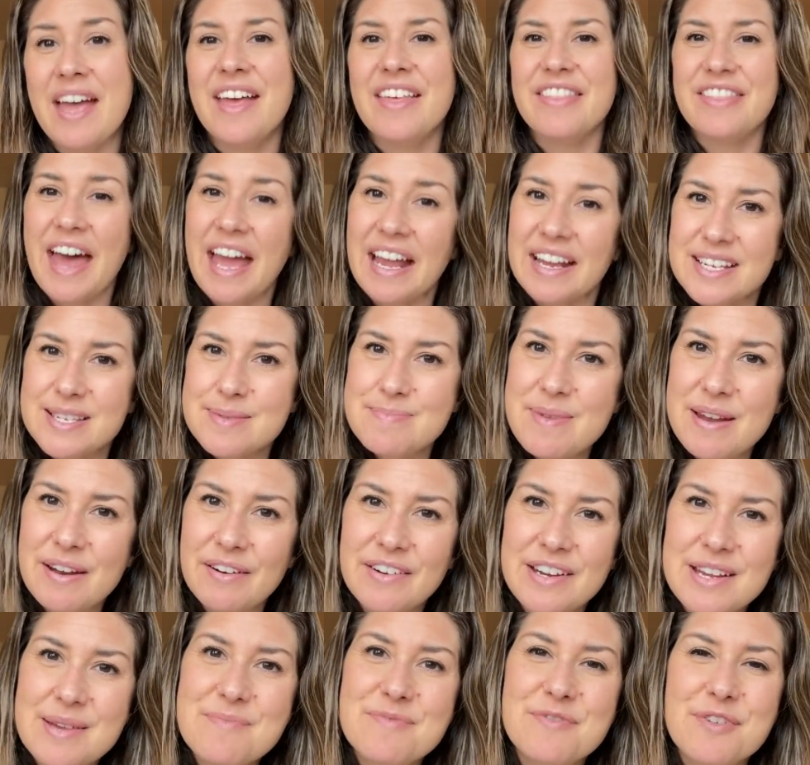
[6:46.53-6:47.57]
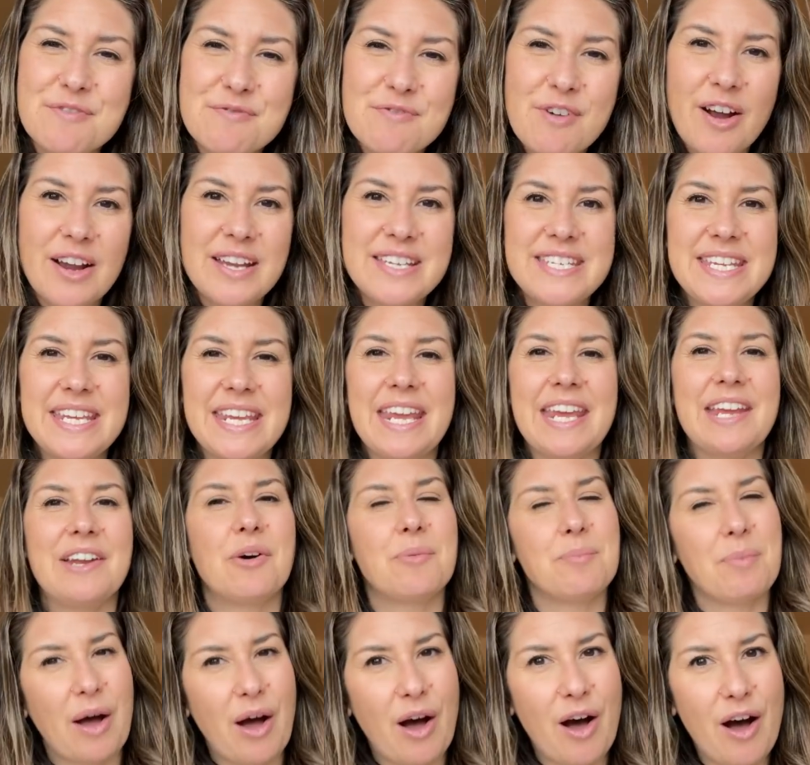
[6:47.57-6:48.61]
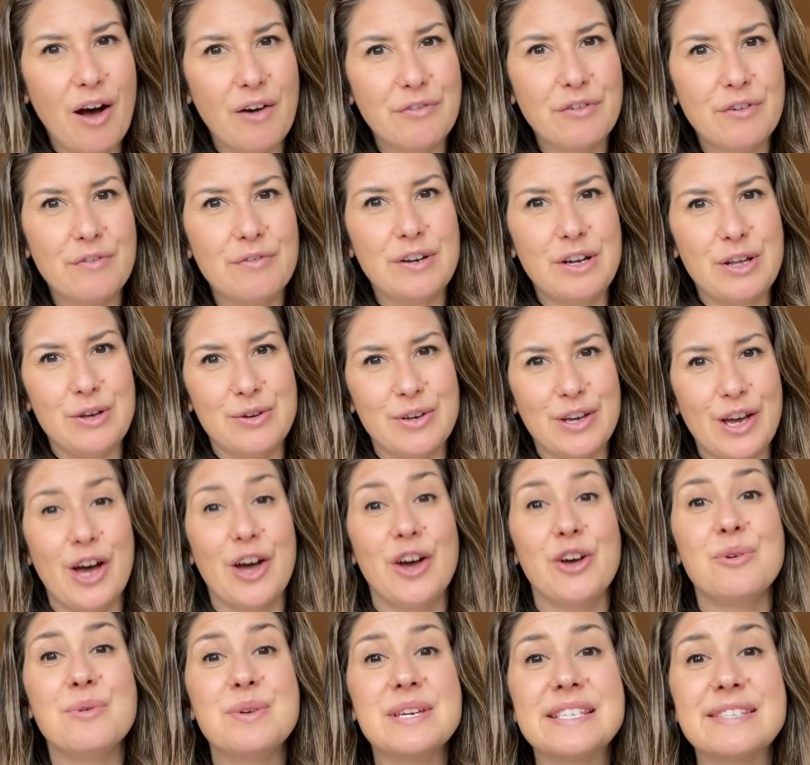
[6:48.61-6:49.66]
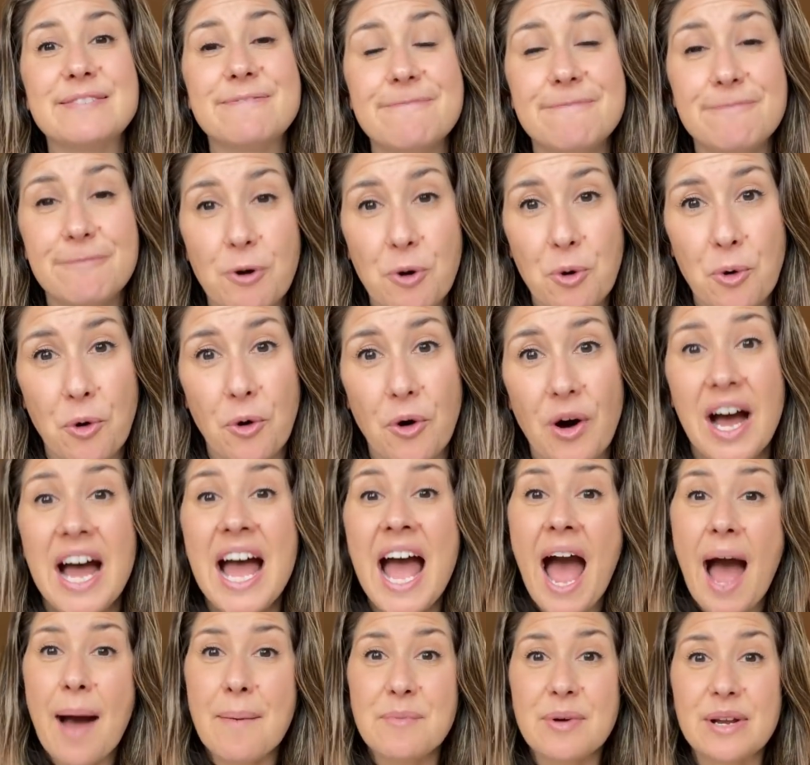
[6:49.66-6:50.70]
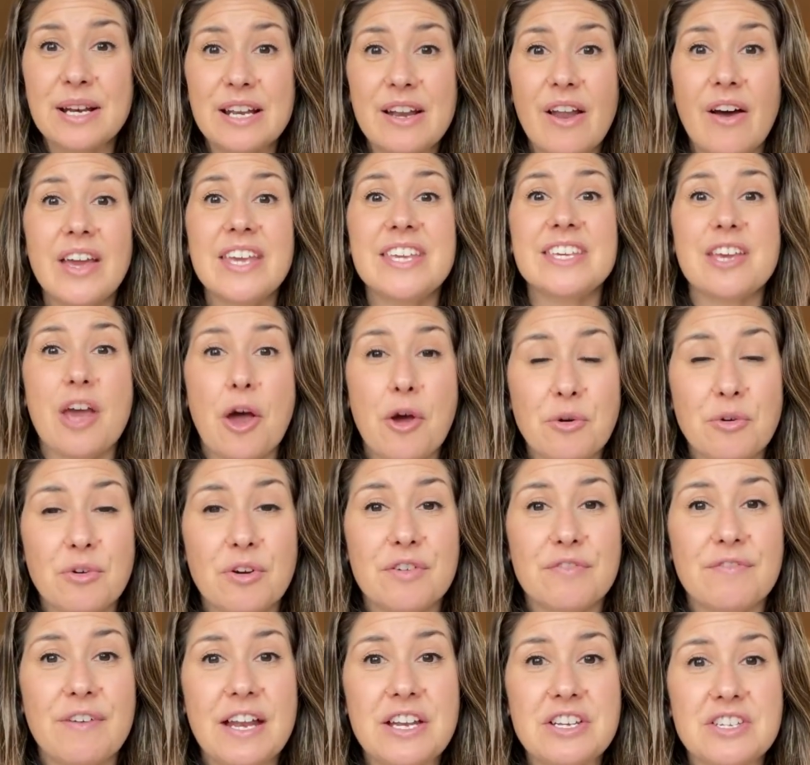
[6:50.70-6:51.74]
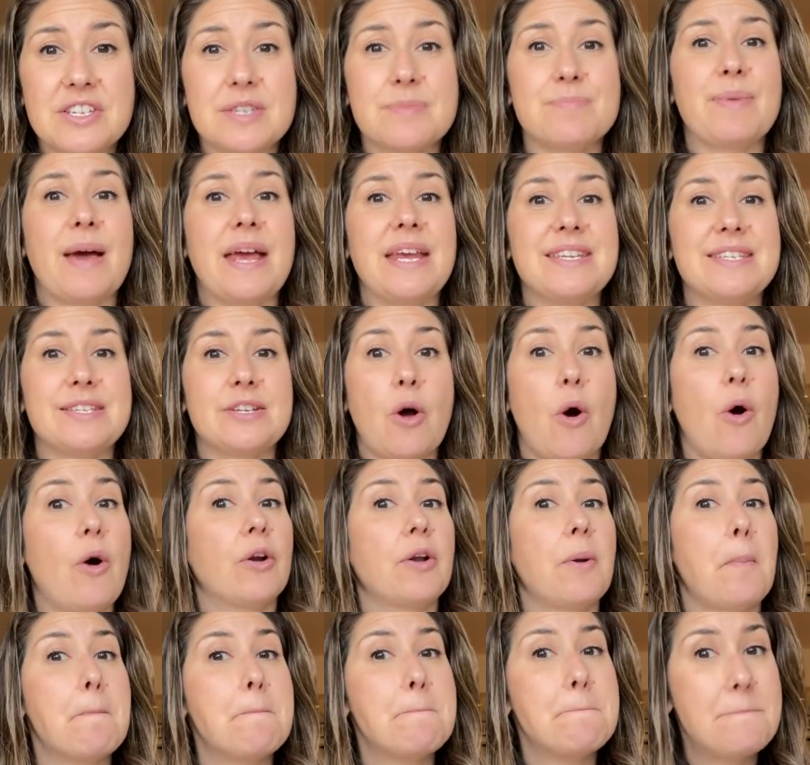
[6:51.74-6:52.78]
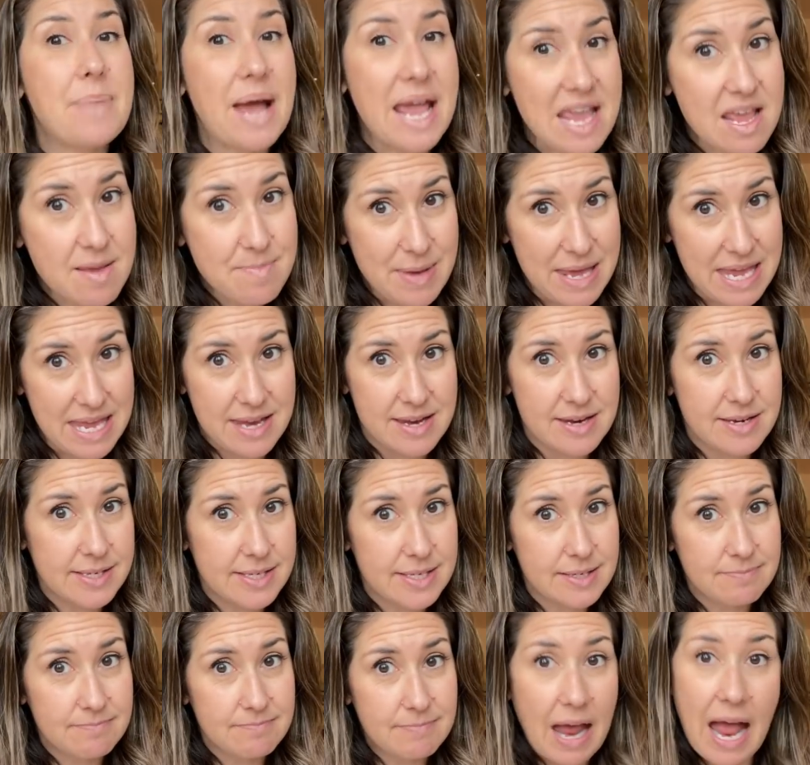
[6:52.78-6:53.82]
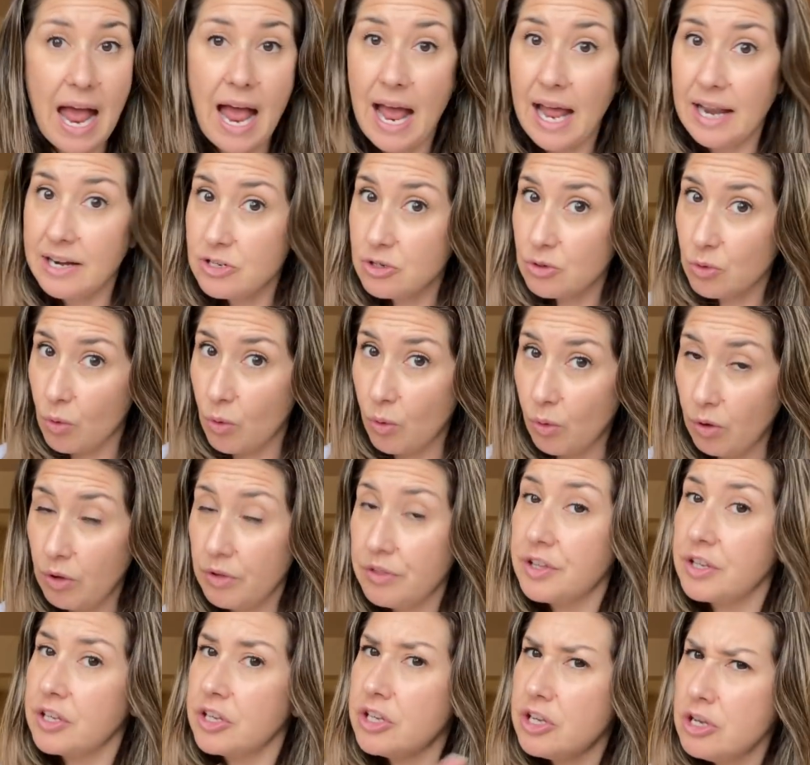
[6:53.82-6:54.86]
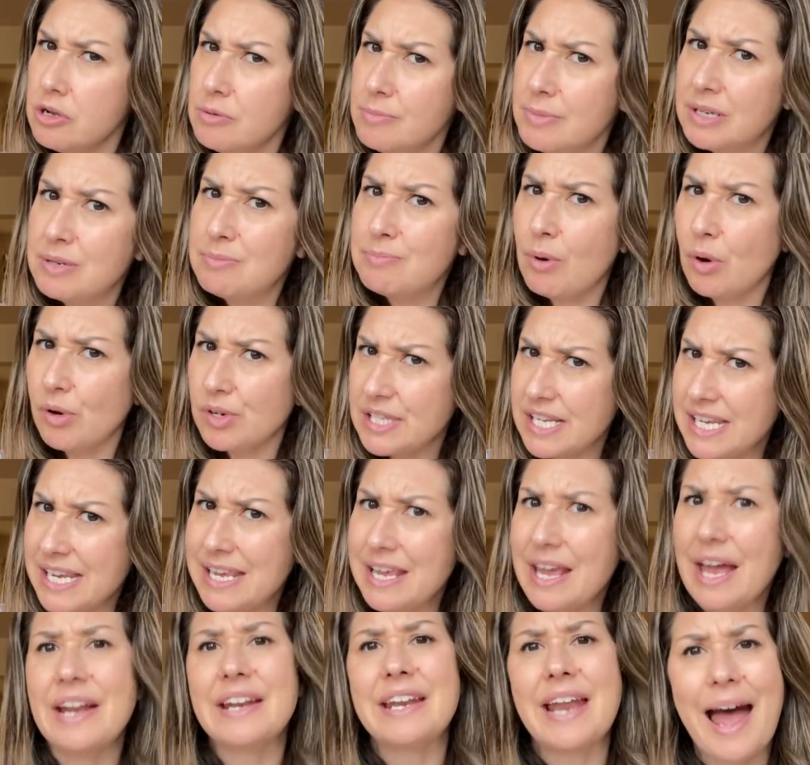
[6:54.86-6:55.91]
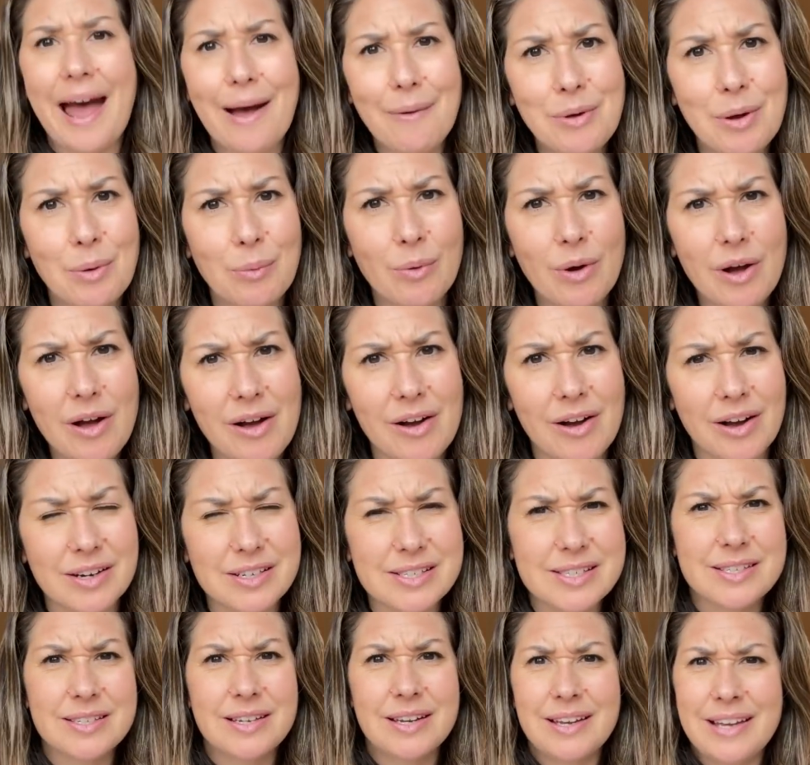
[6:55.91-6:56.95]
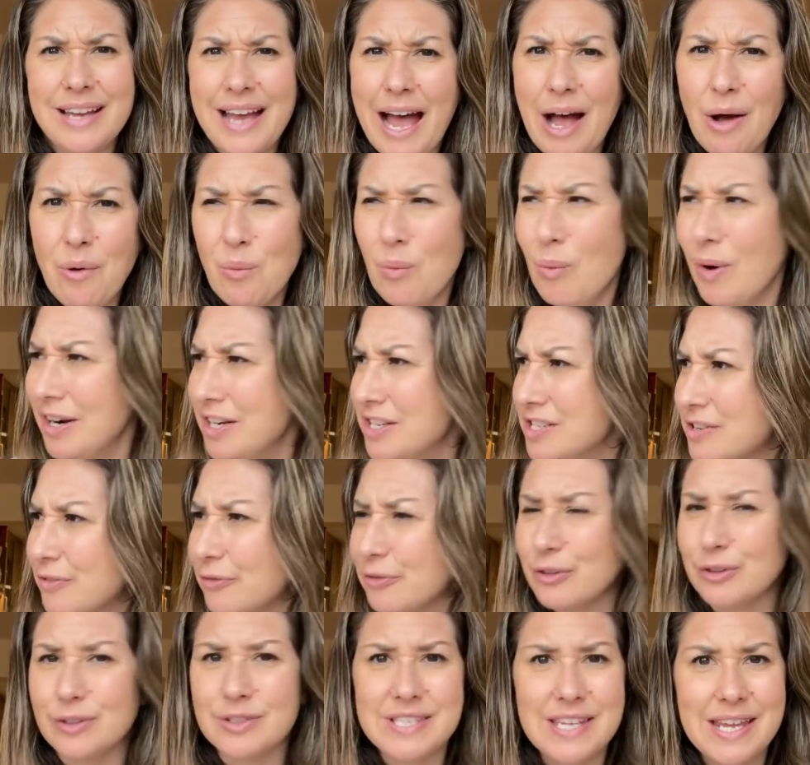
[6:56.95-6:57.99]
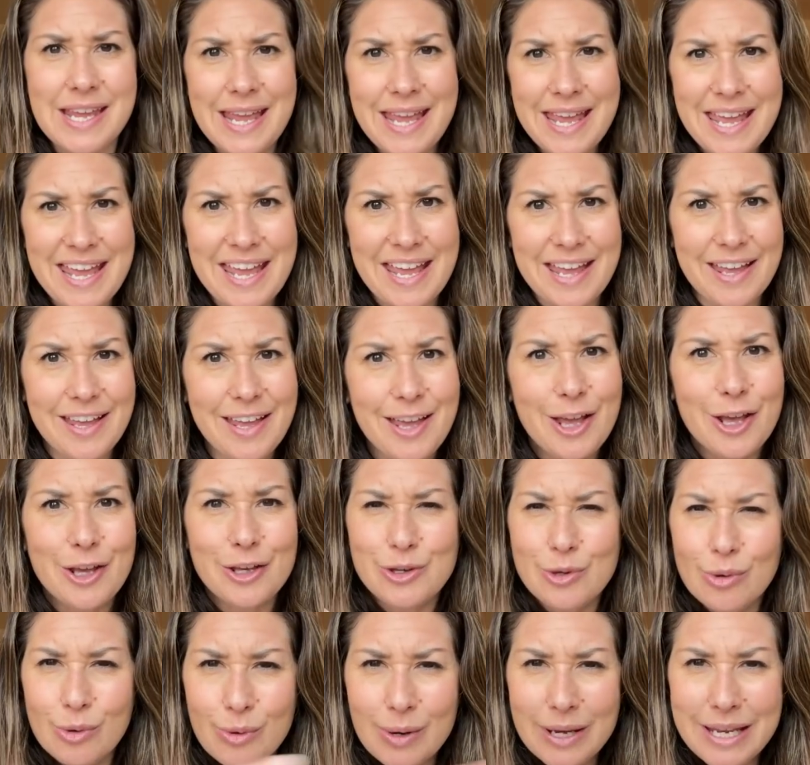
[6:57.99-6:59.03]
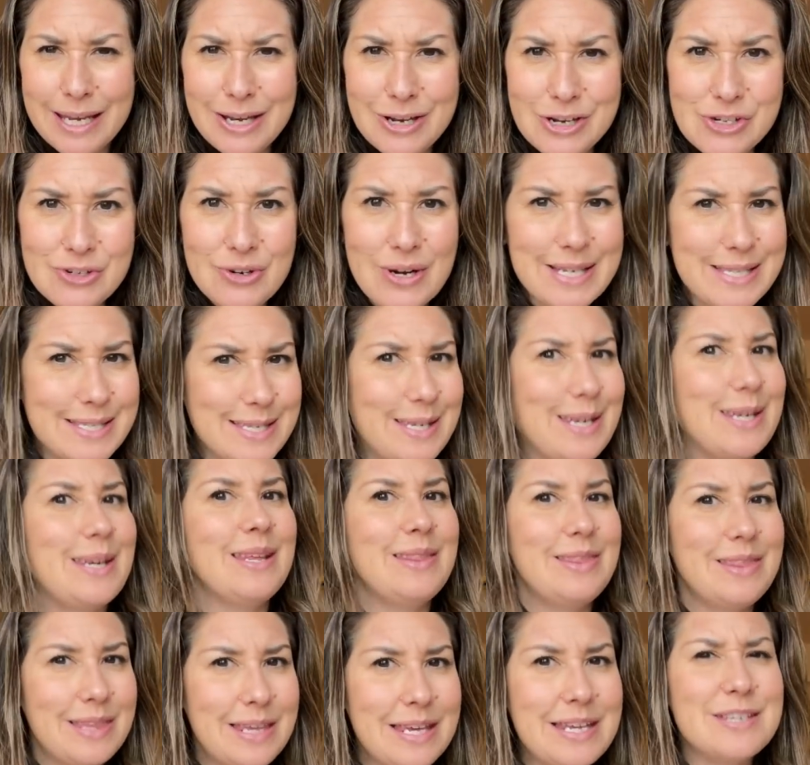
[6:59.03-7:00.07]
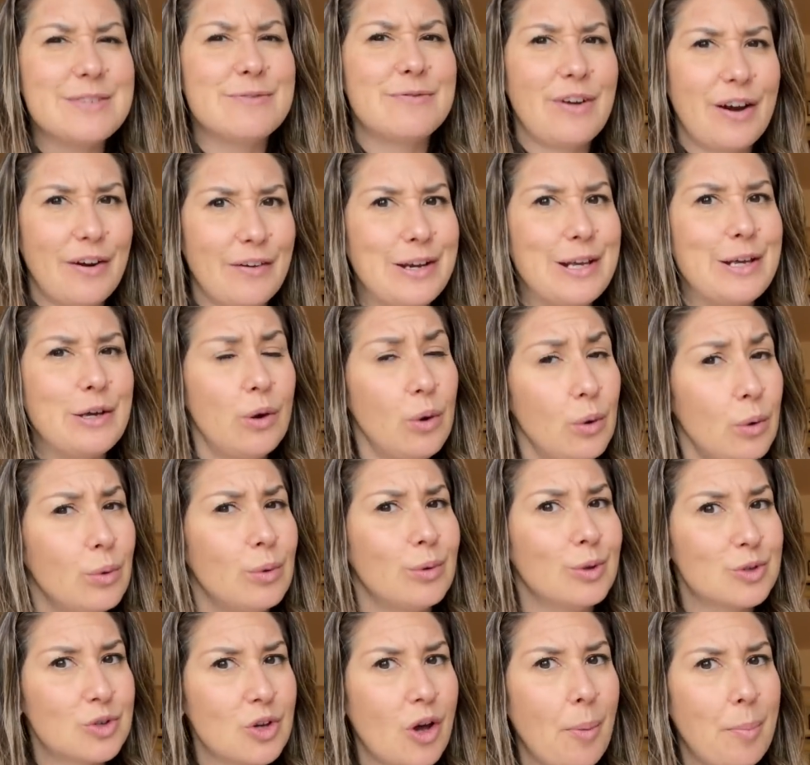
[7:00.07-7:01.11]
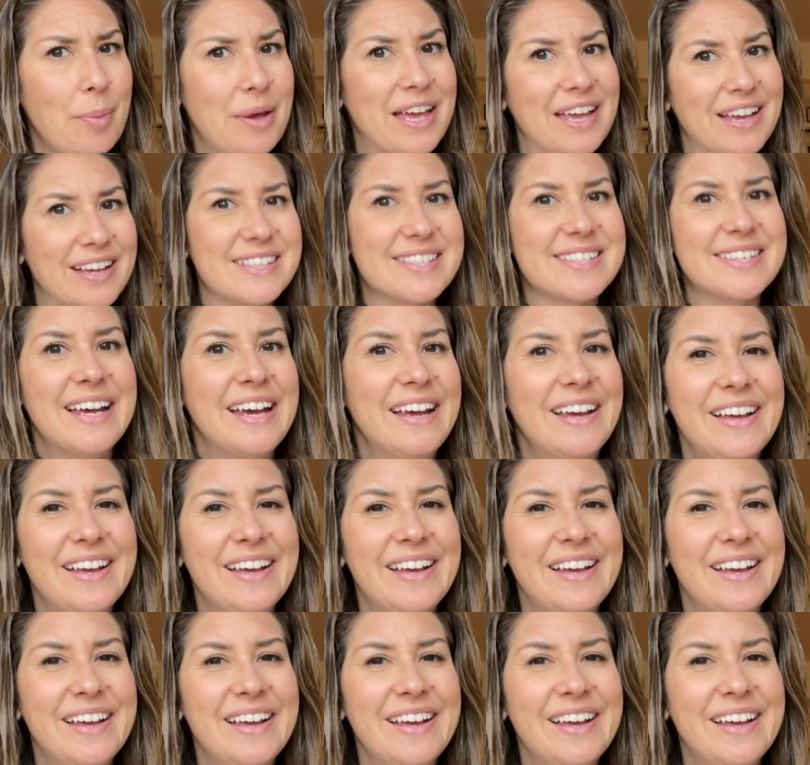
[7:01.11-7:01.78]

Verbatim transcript: Thanks, Miriam, for writing in on behalf of Luca, who is four and would like yoga adventures based on babies and or the human body and how it works. How wonderful to hear you're interested in these very cool topics.